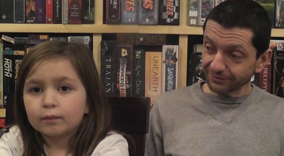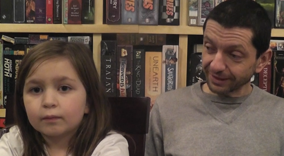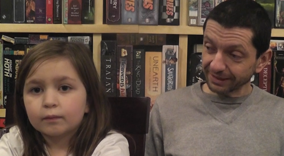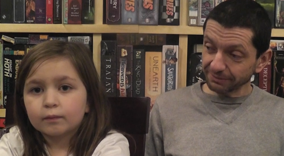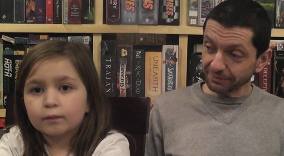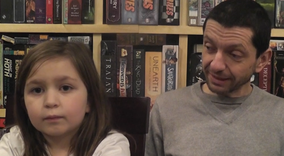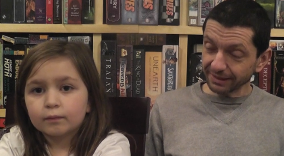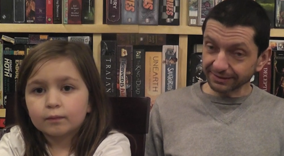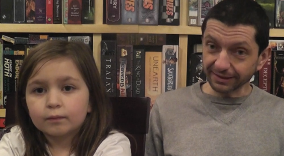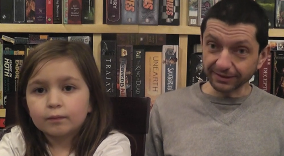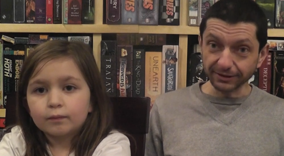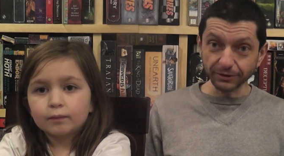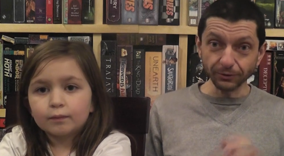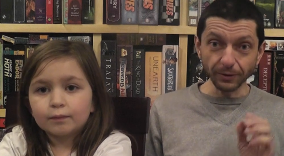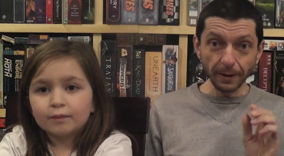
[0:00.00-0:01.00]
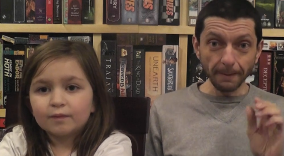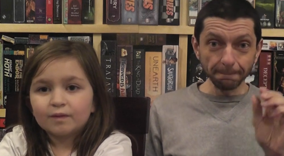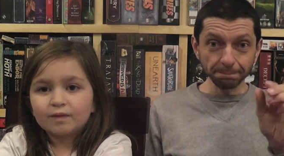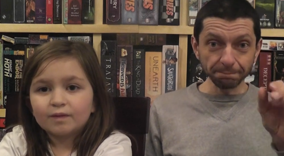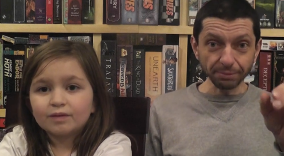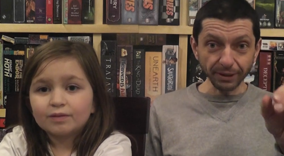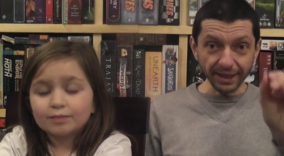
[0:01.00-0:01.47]
Speaker 1: right, Amelia, that you
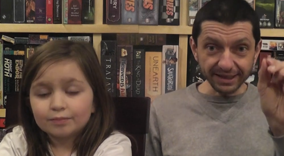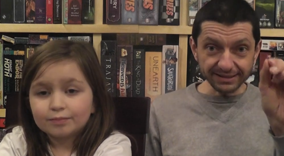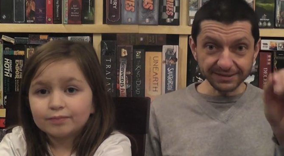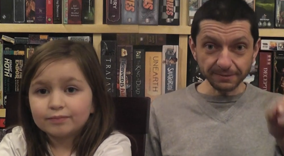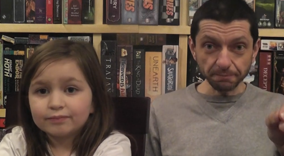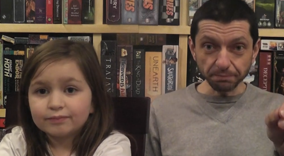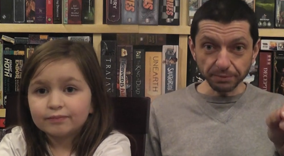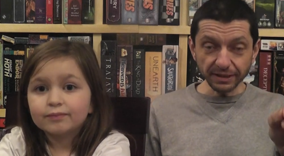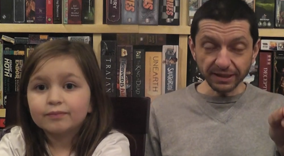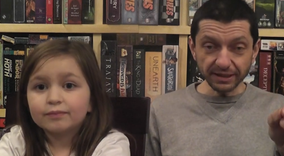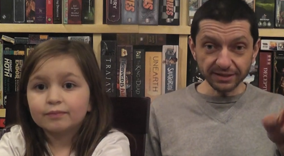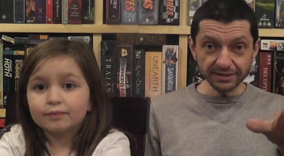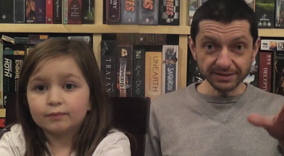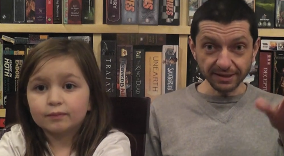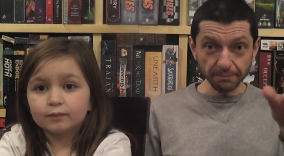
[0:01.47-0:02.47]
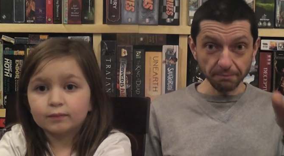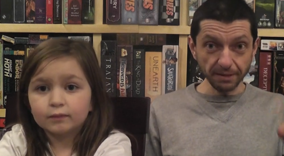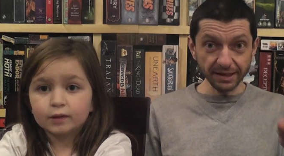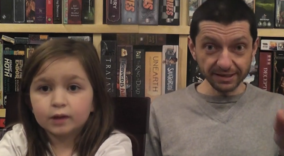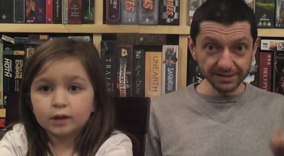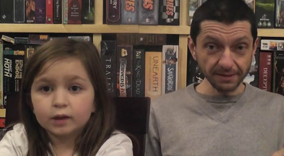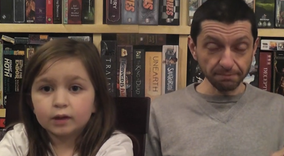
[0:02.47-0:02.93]
place the piece that
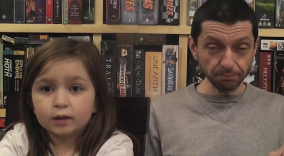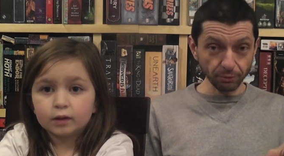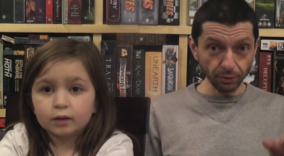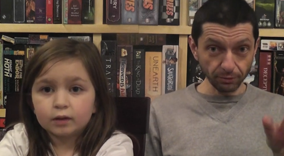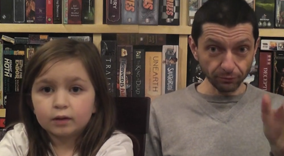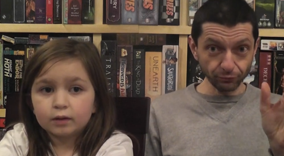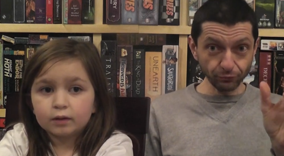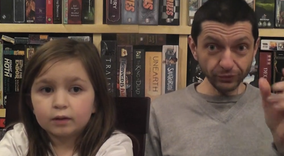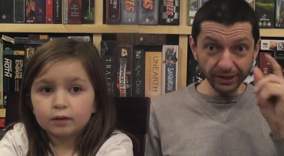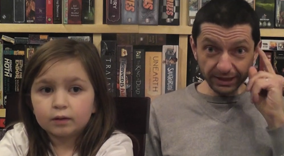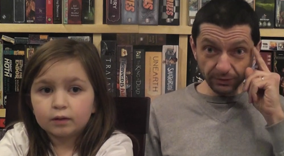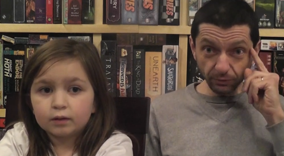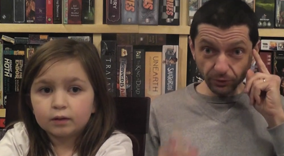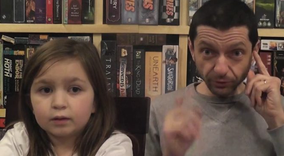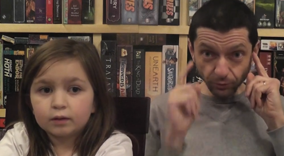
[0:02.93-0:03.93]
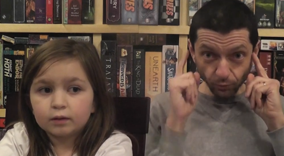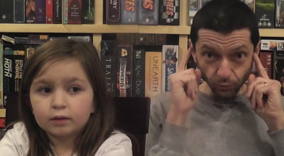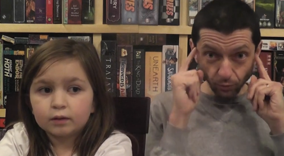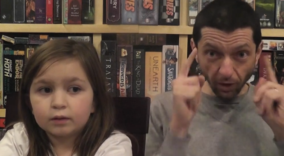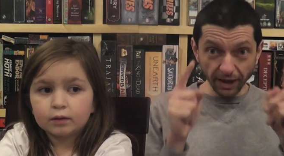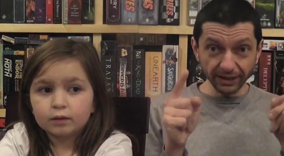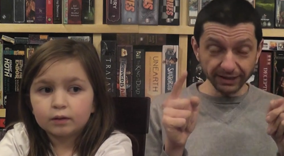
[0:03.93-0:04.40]
makes that pole really what
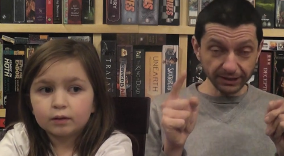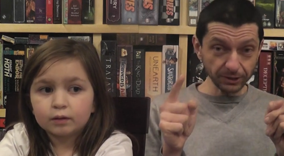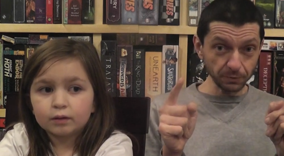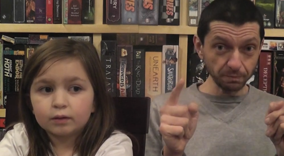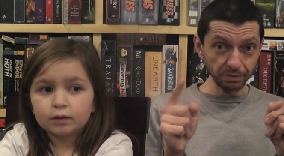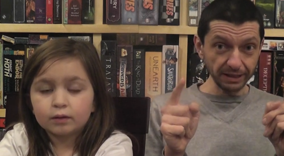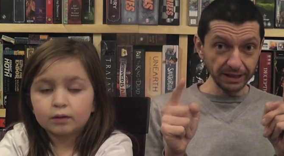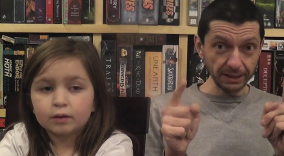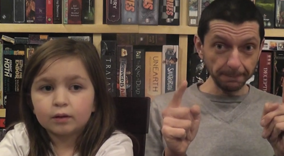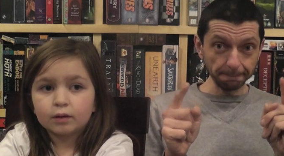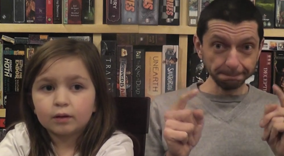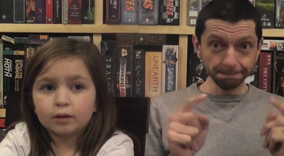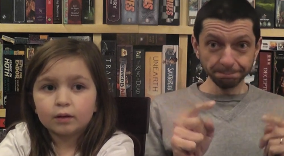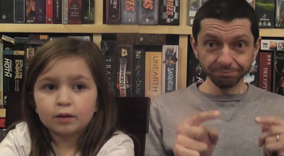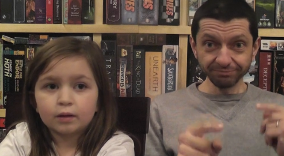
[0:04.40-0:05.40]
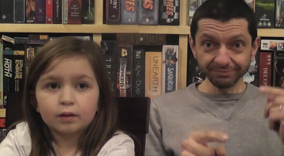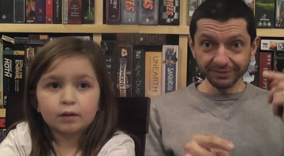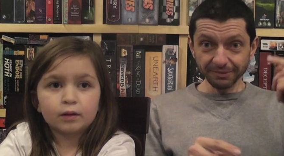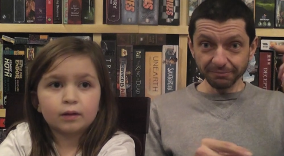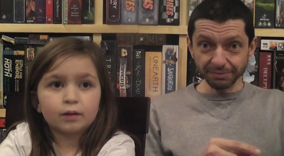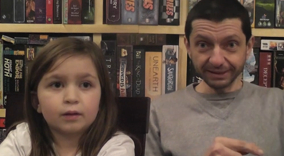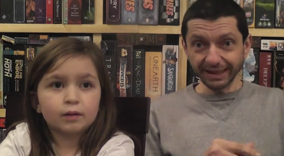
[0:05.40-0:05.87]
you wanted it to be,
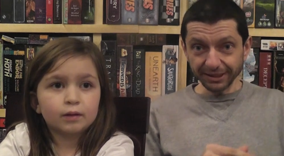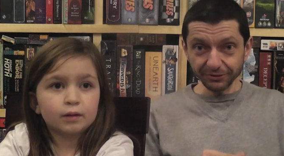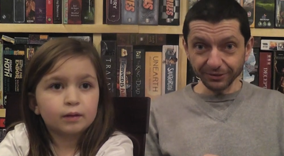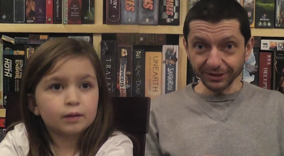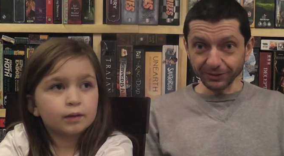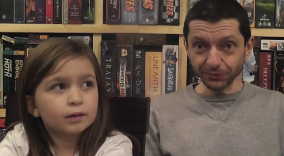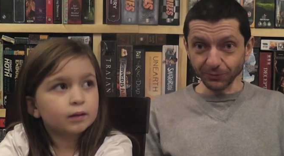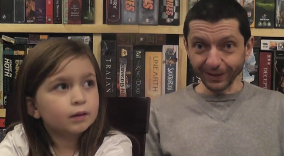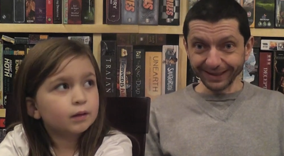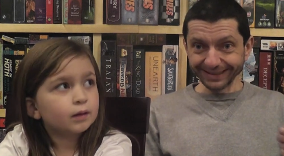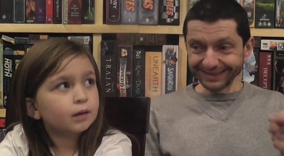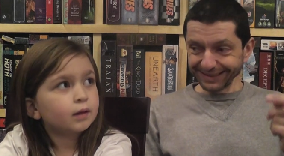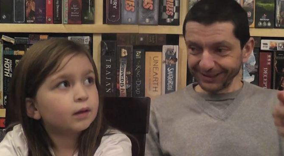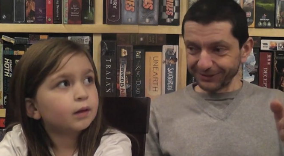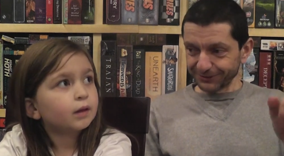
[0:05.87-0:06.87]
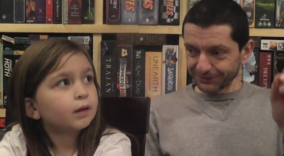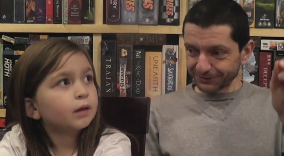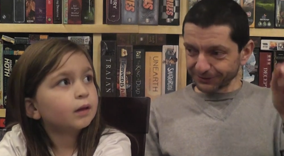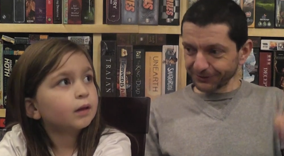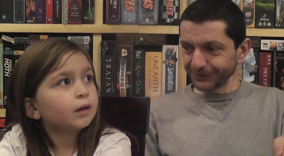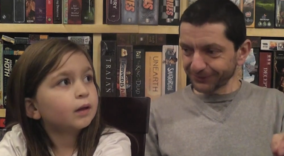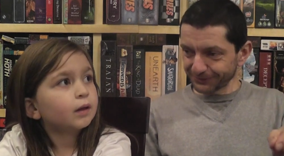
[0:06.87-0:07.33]
but then you need to wait until your
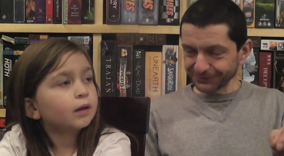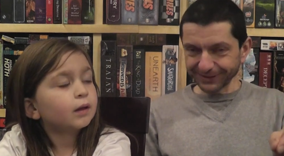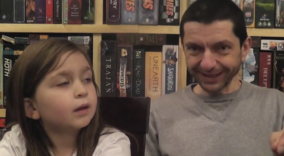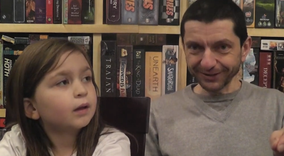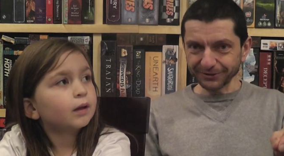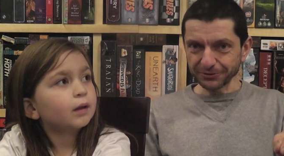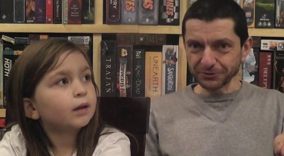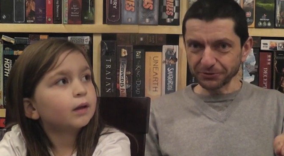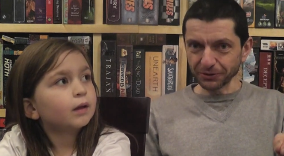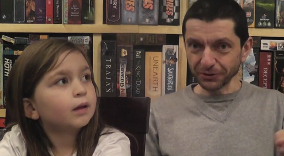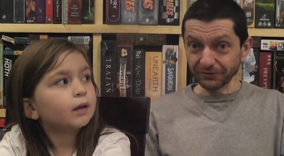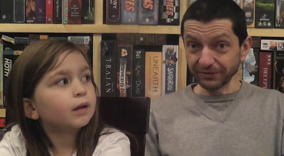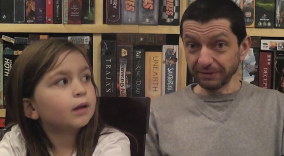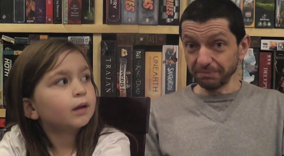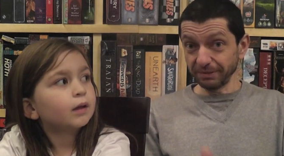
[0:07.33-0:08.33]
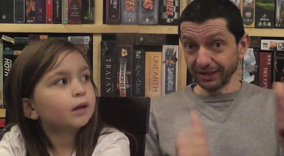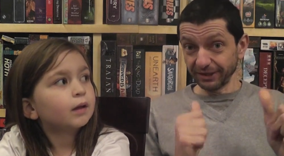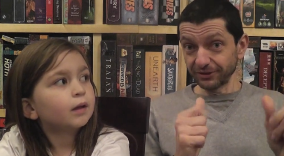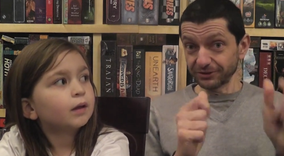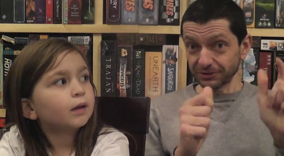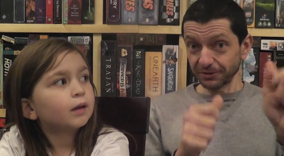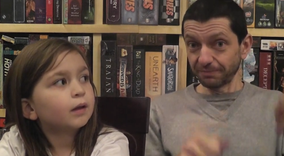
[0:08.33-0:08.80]
turn to take control of it
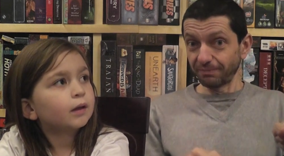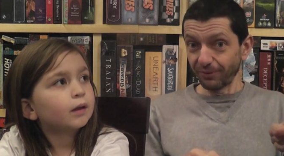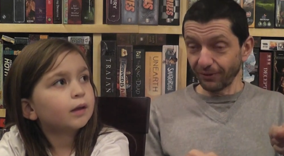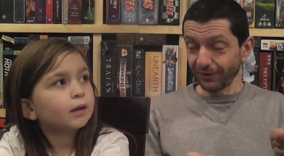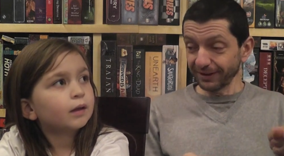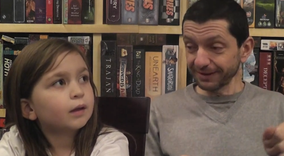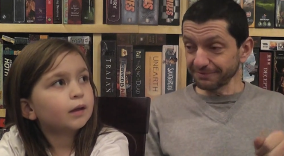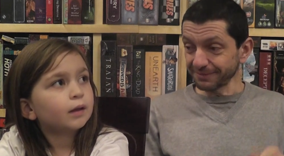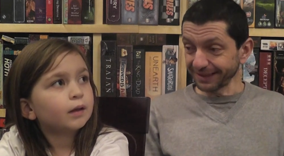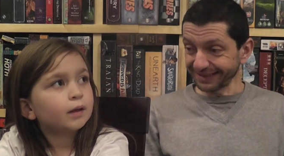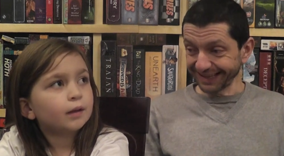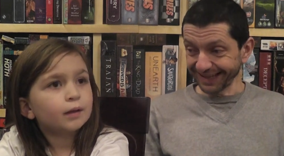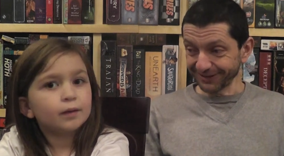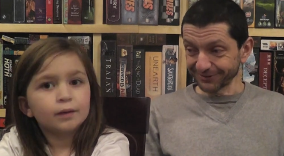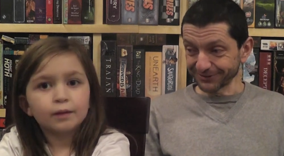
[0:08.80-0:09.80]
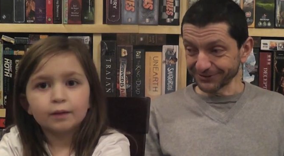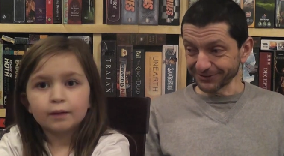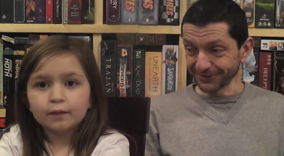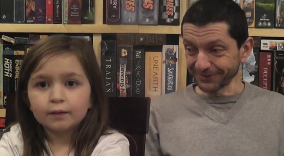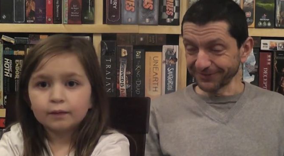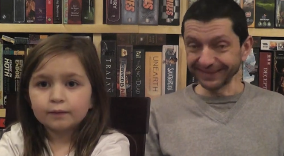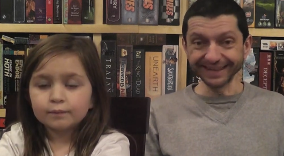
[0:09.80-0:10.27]
because the opponent may take
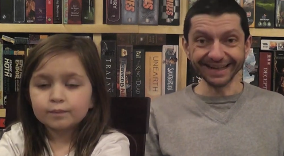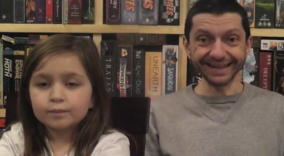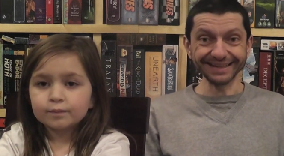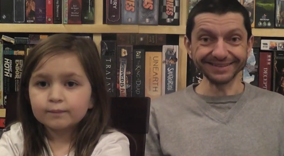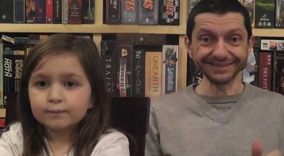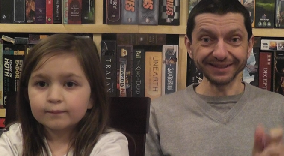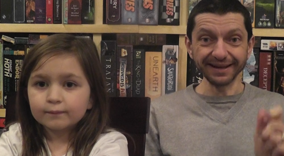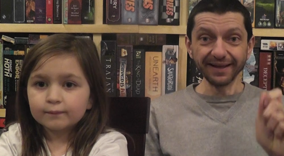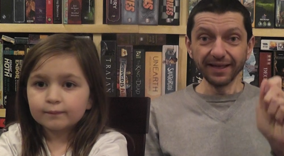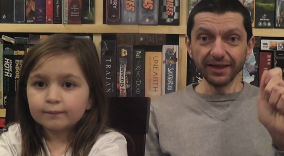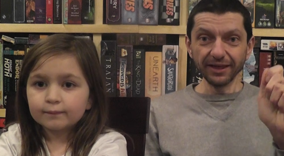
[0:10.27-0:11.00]
control of it. Like, so,